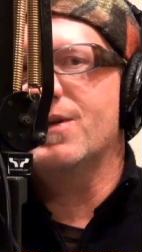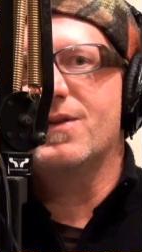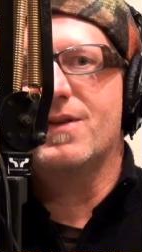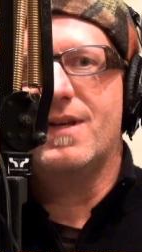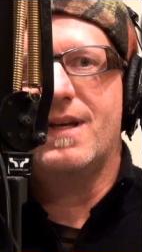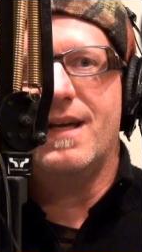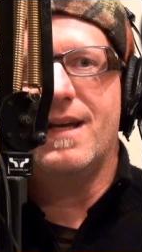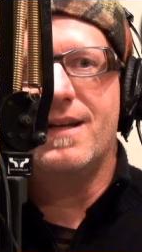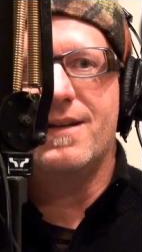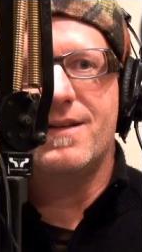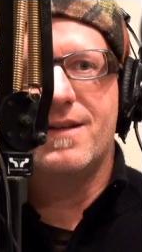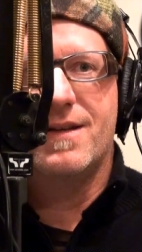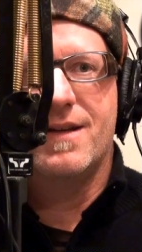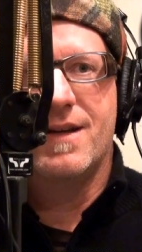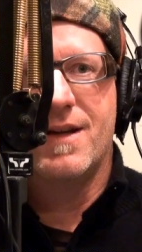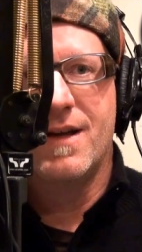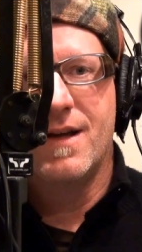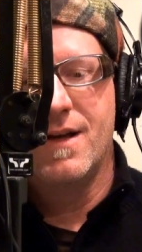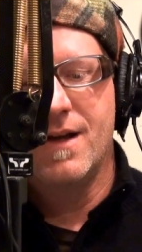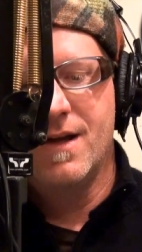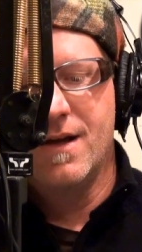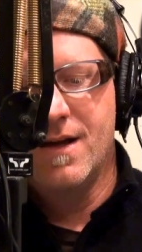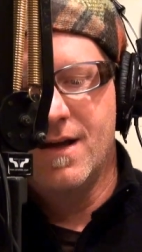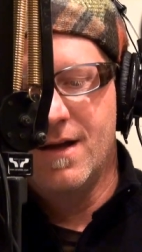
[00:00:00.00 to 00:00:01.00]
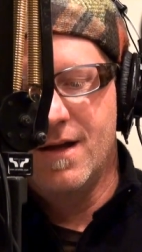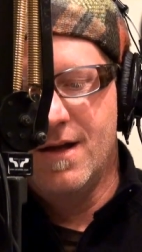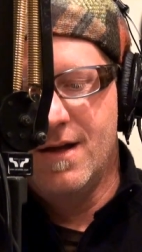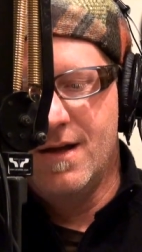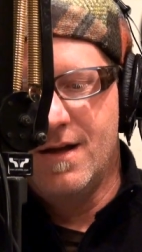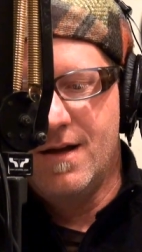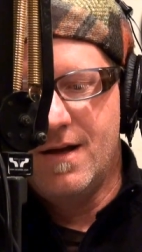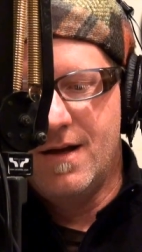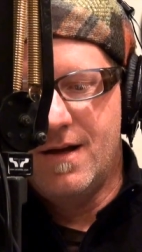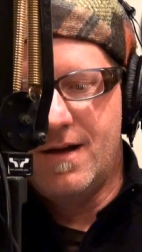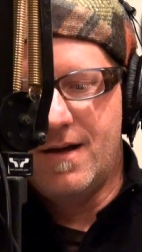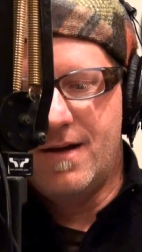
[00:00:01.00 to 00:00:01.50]
do a sketch.
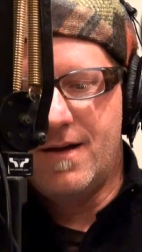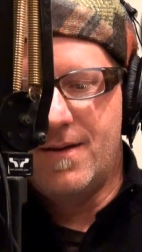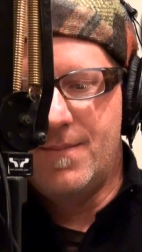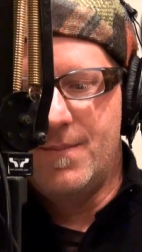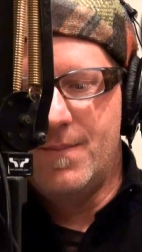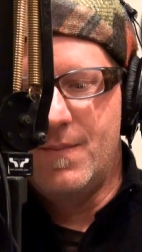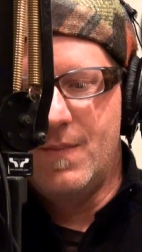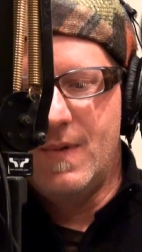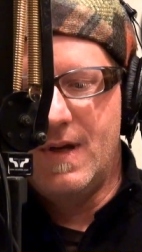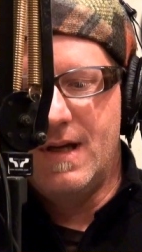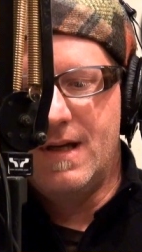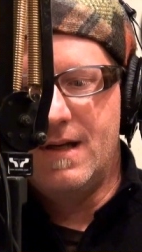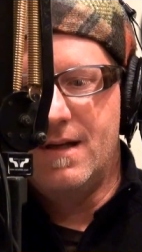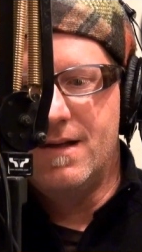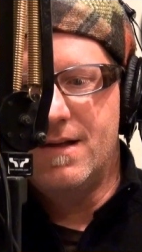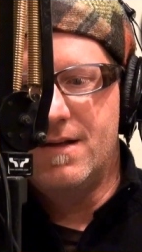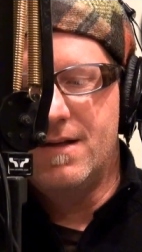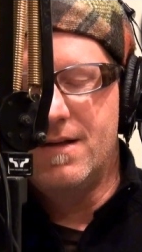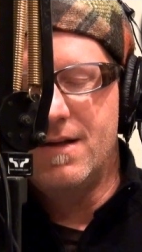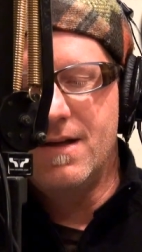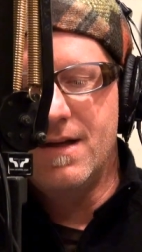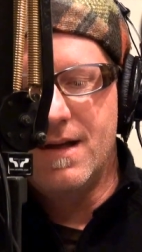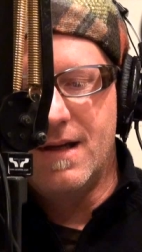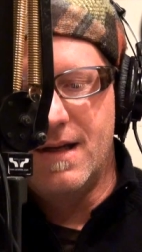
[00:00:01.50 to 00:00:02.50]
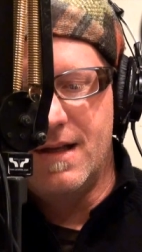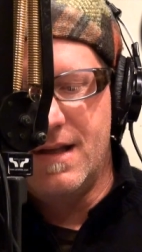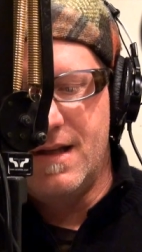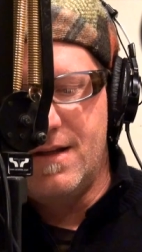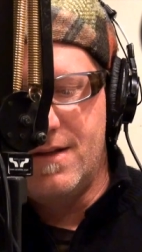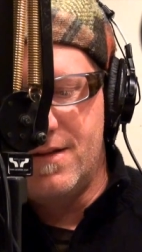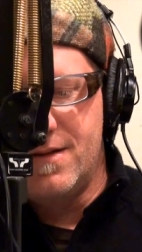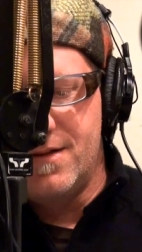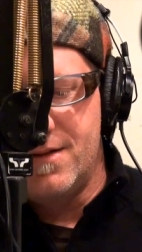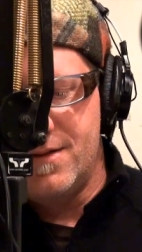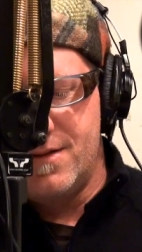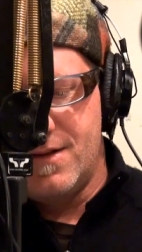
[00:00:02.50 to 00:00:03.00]
Um, and, and
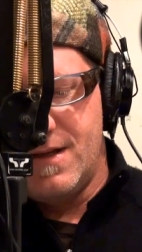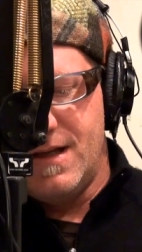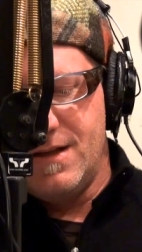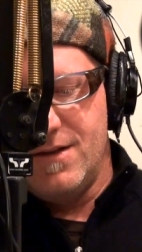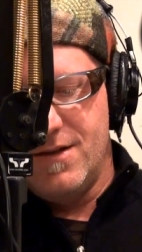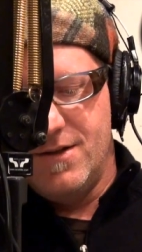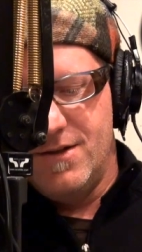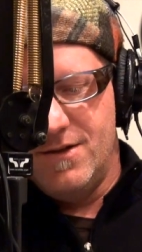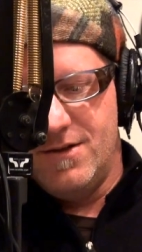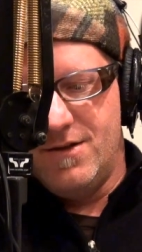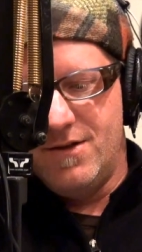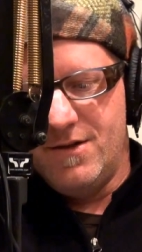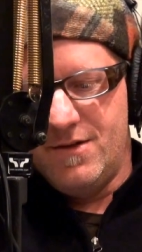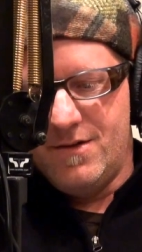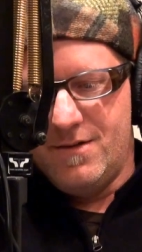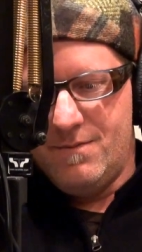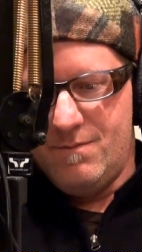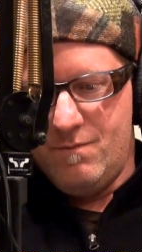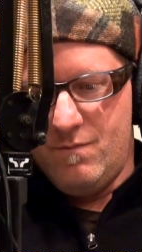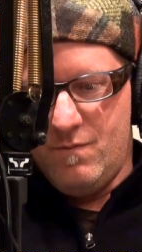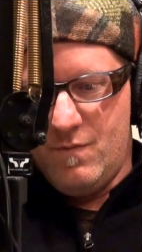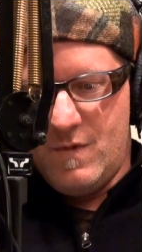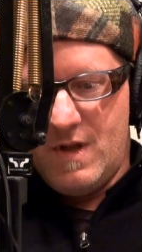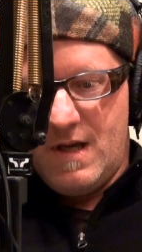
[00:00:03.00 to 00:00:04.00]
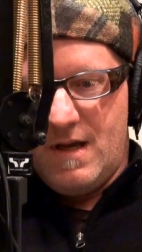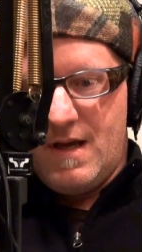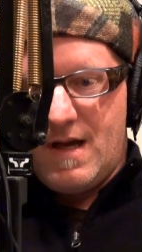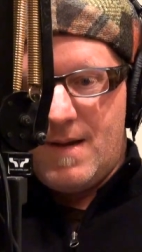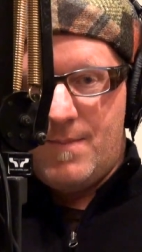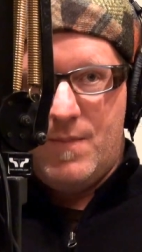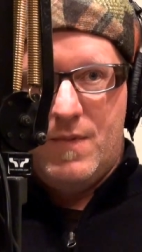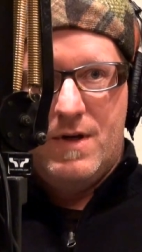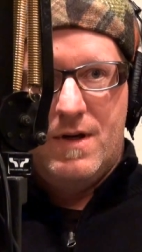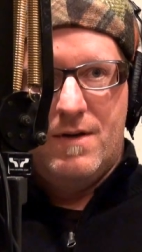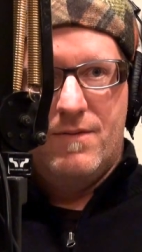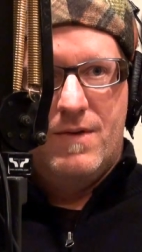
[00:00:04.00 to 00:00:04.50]
these sketches just, they
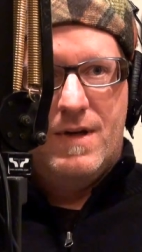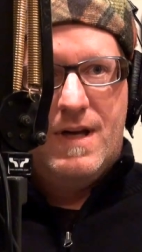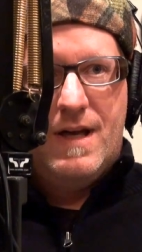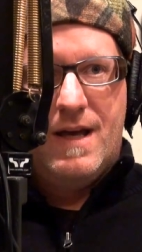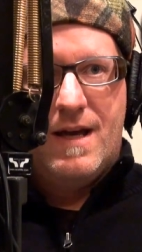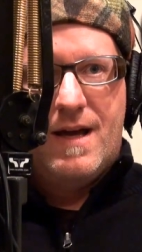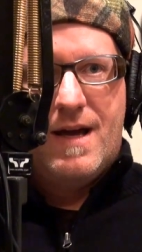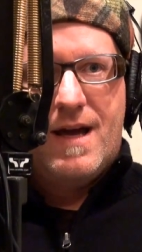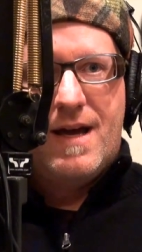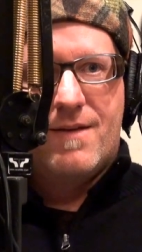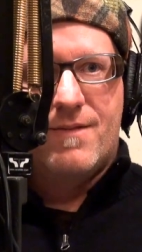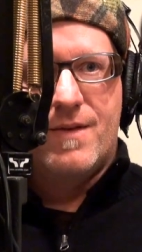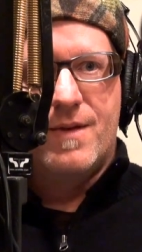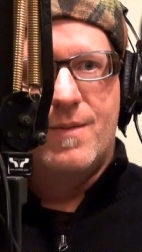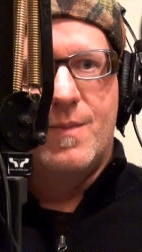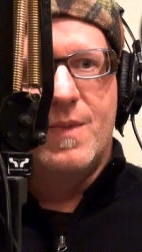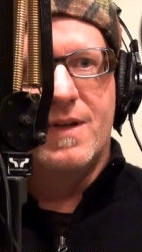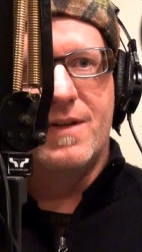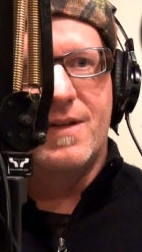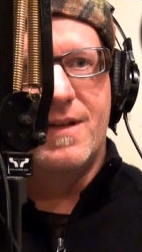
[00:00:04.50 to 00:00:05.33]
happened every day. I haven't